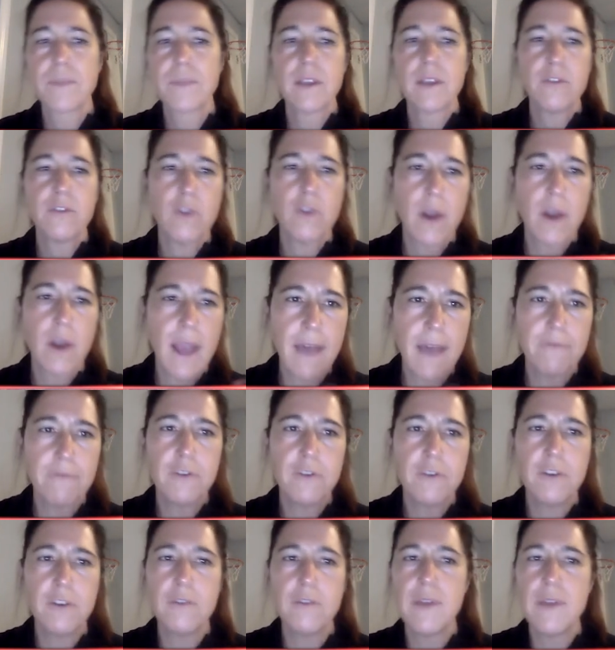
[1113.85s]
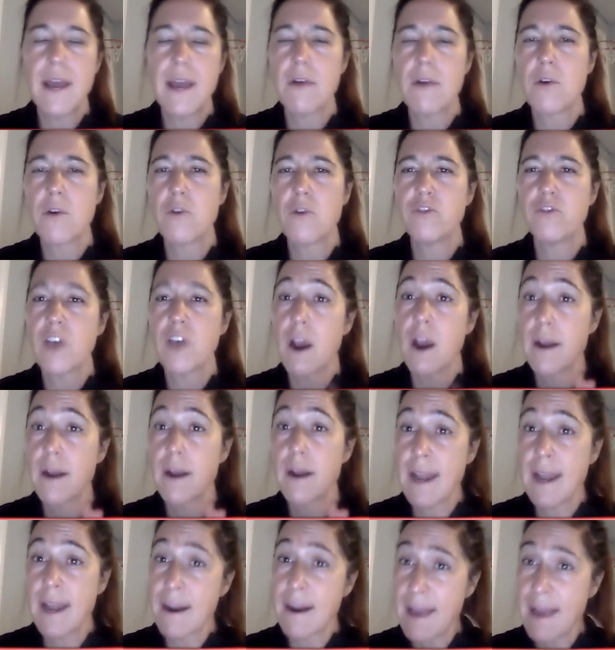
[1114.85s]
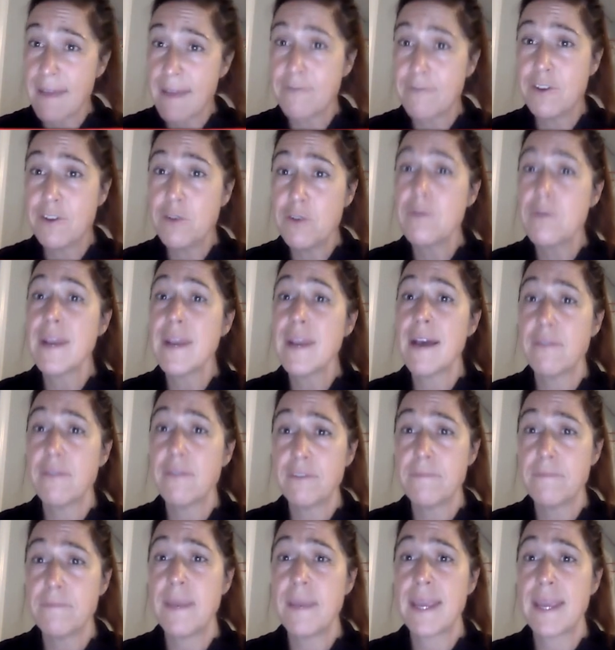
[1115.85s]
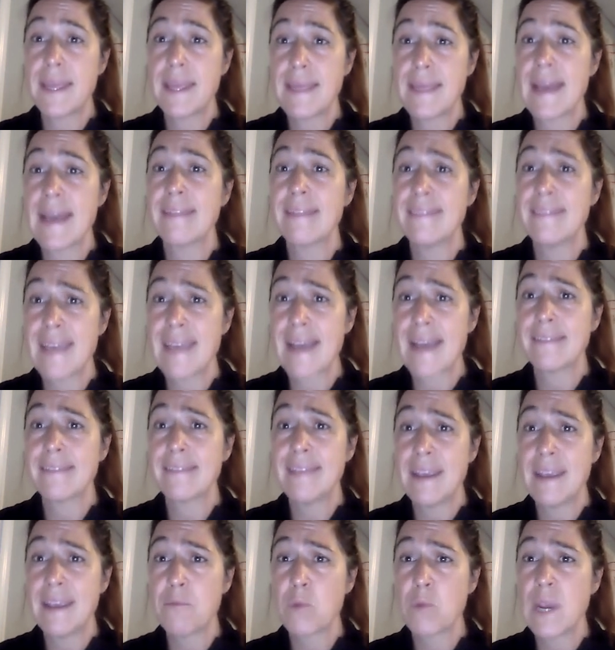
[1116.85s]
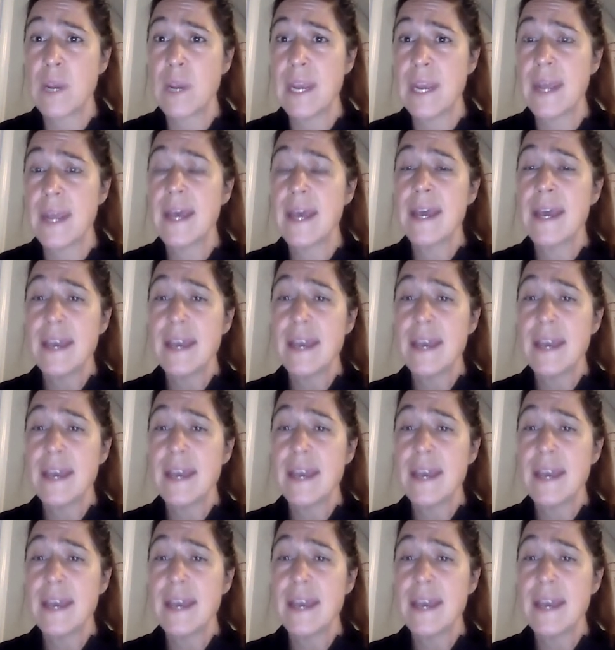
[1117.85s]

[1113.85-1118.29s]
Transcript: So our F2 now goes hard, and our F2 now is making that exact same read.